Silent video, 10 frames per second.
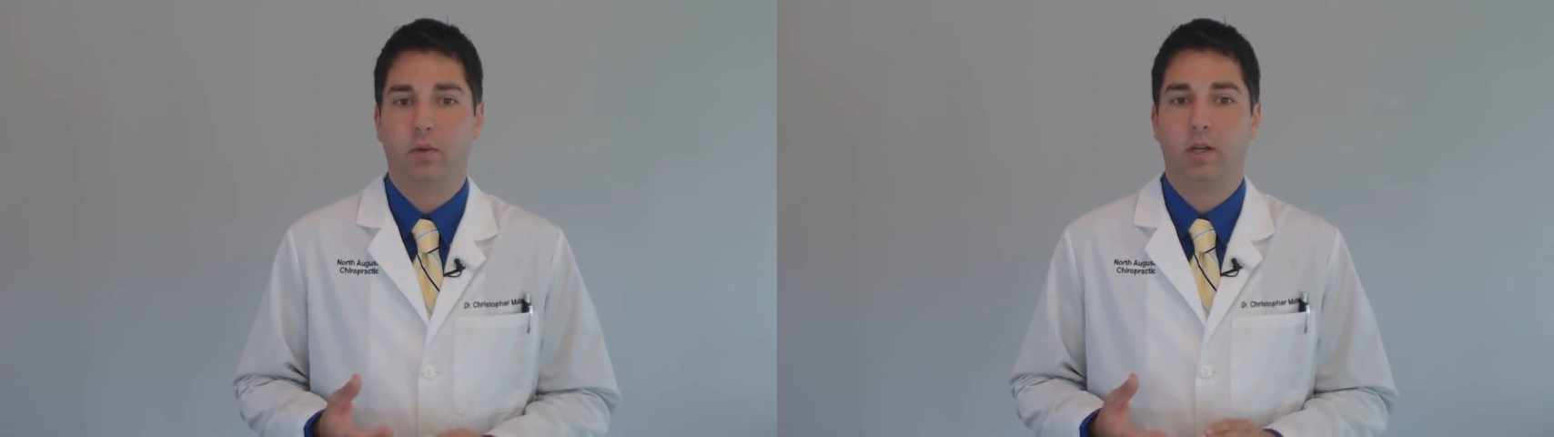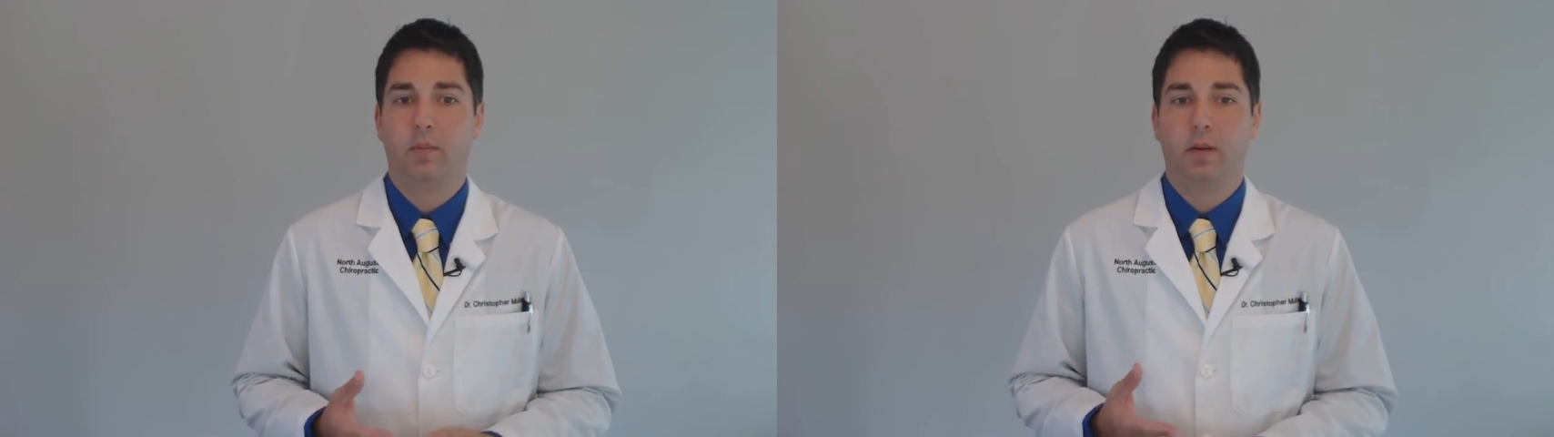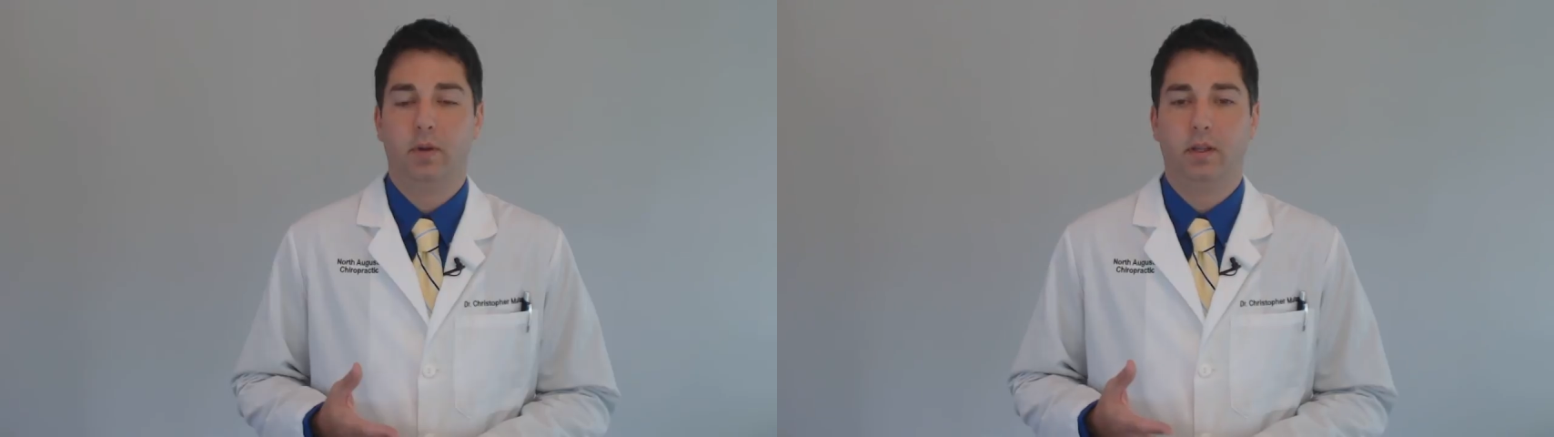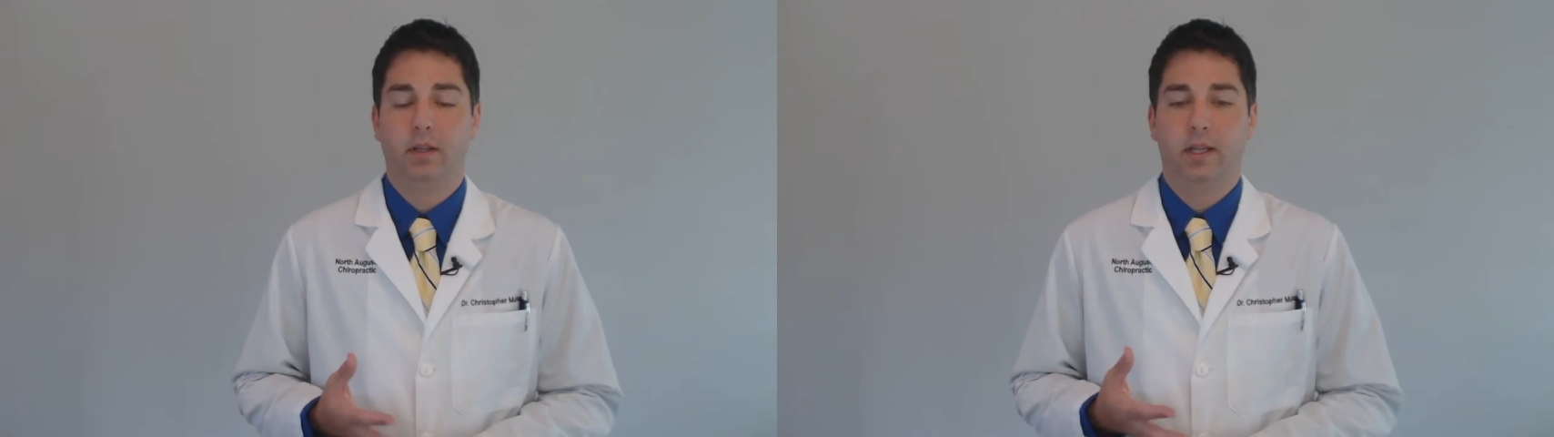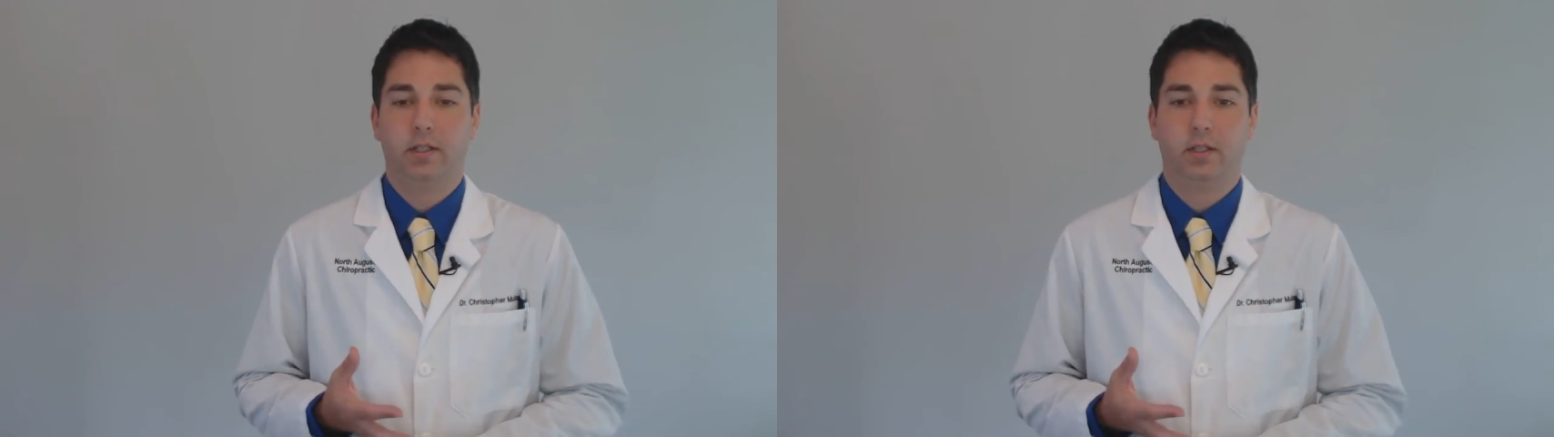We're going to be able
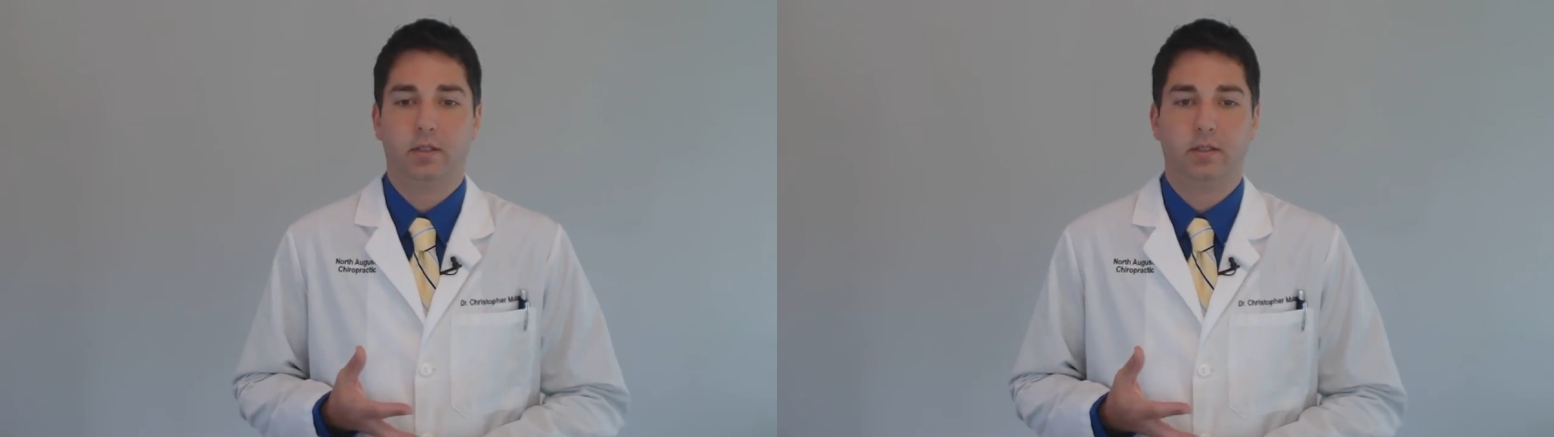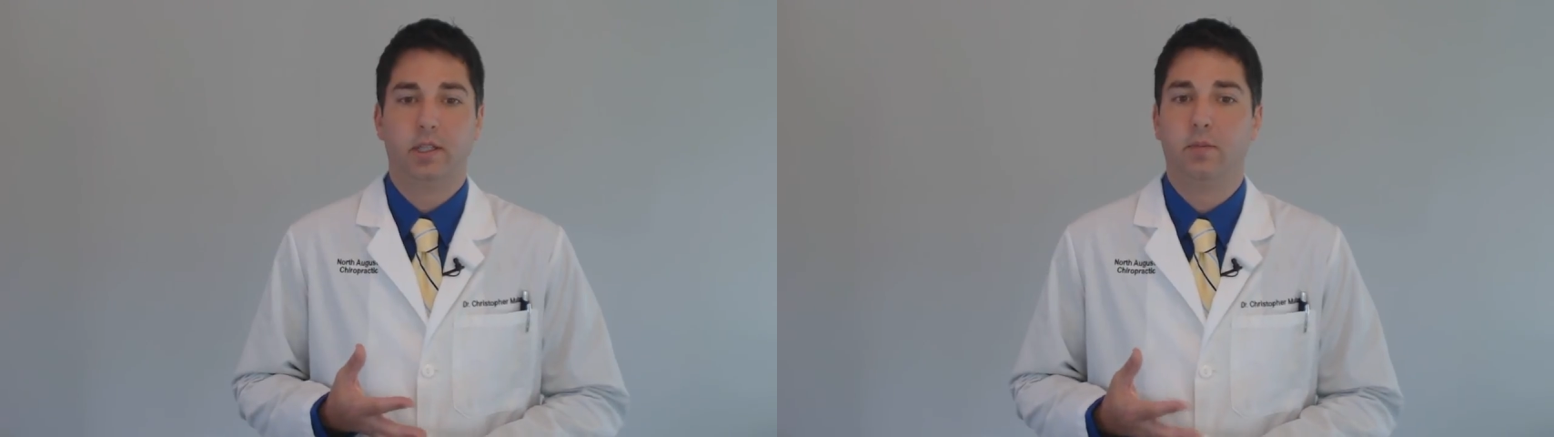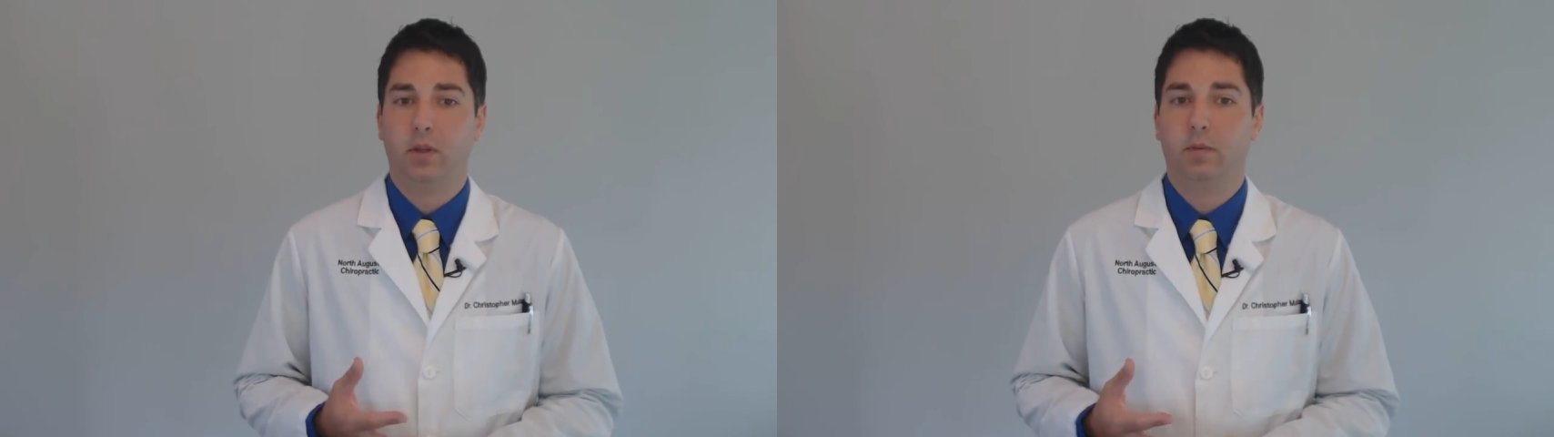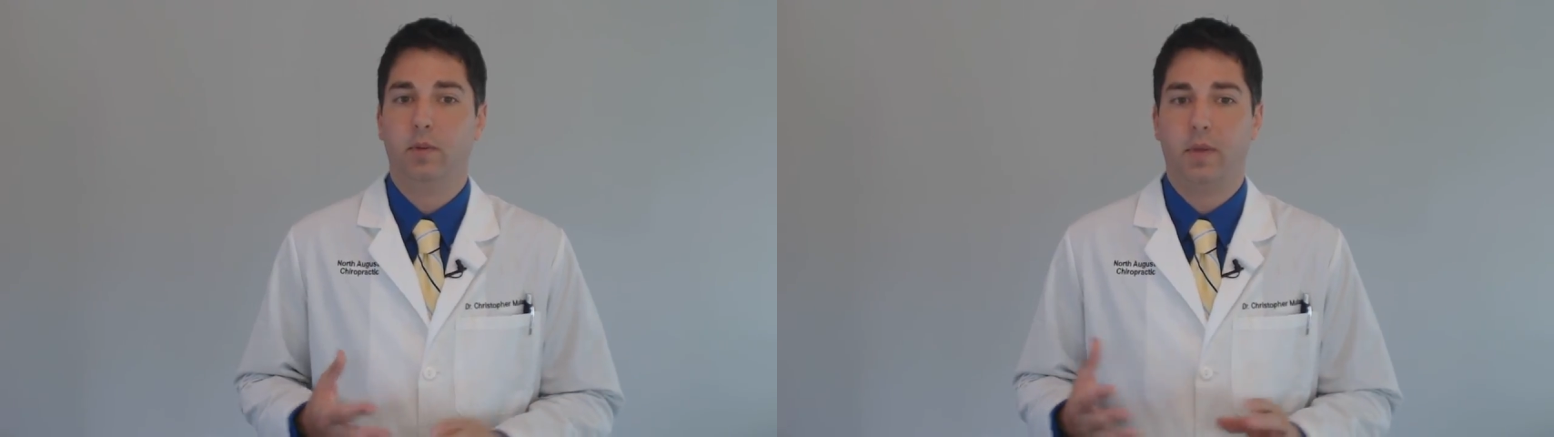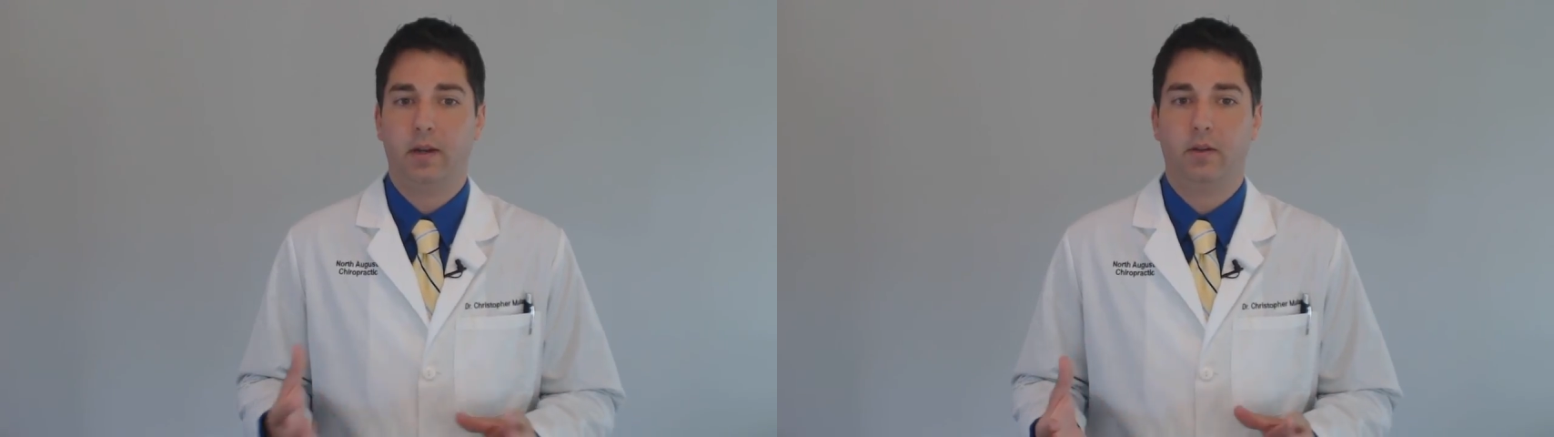to let you sleep a little
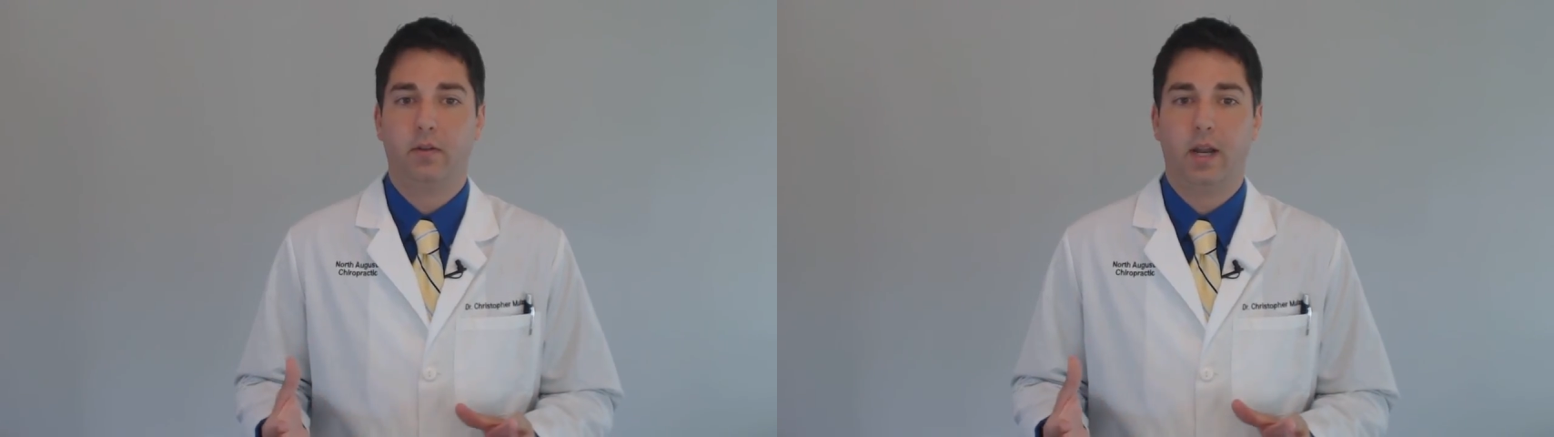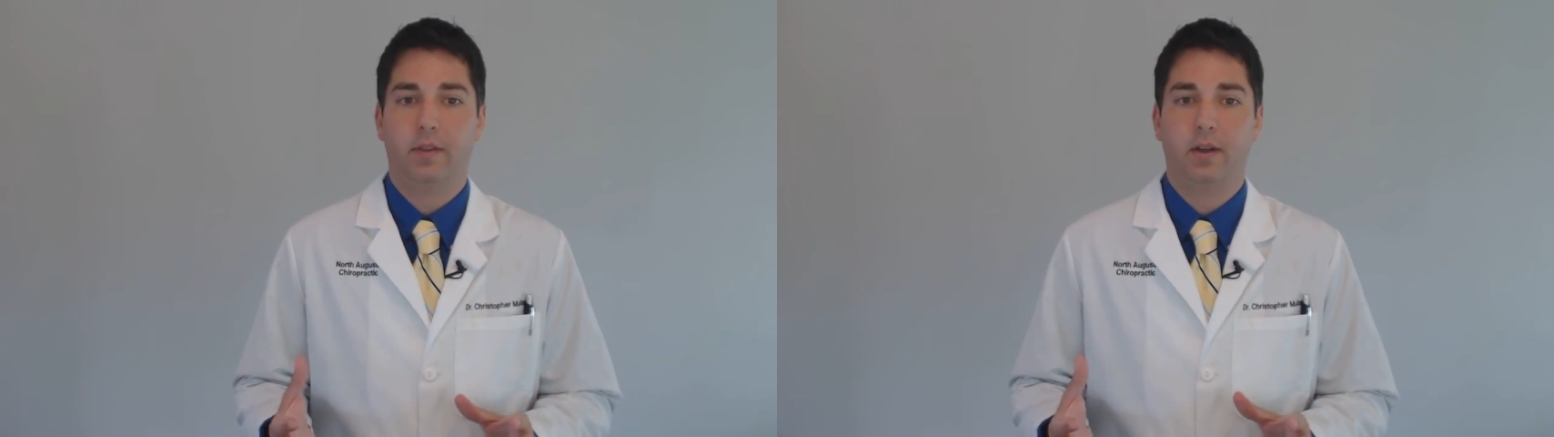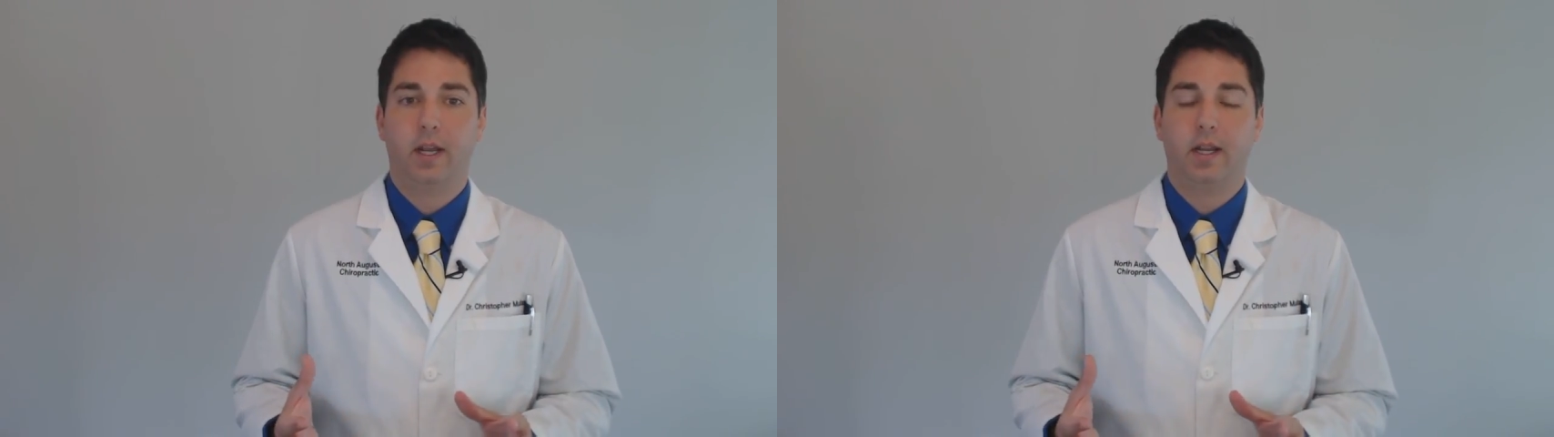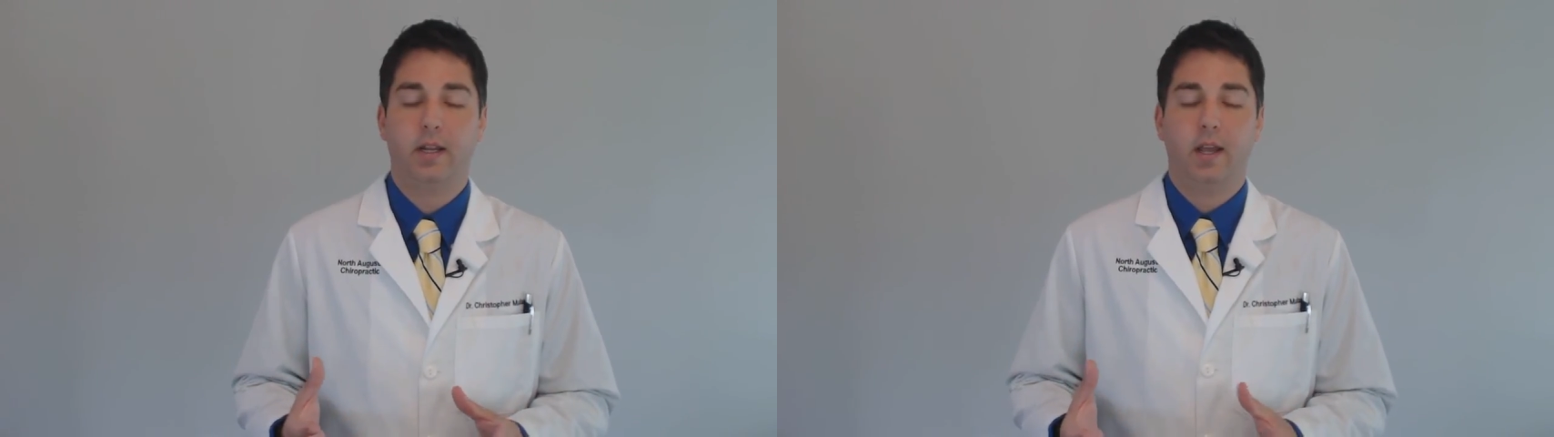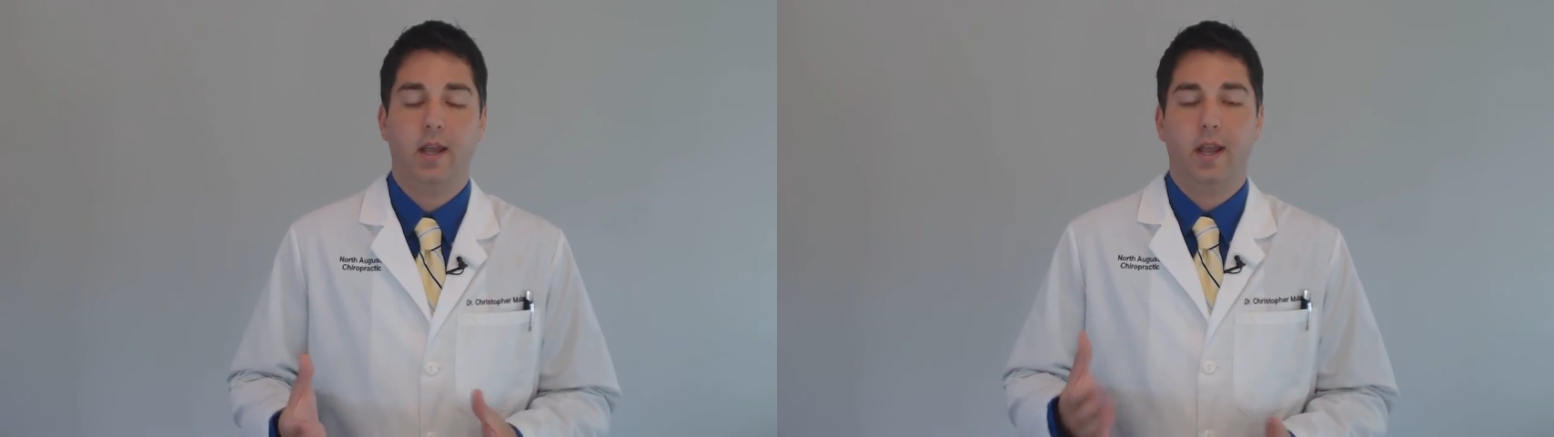bit better throughout the night